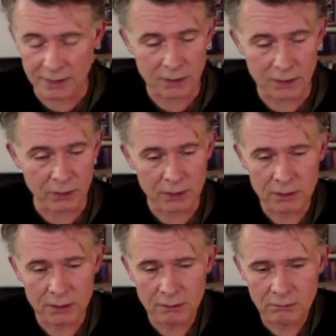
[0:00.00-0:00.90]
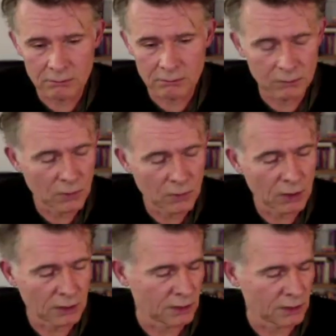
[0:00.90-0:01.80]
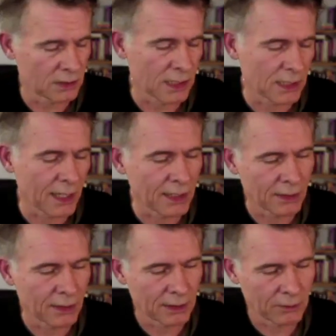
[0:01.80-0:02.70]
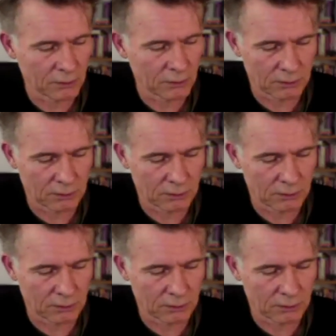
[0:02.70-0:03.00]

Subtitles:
So it's not staying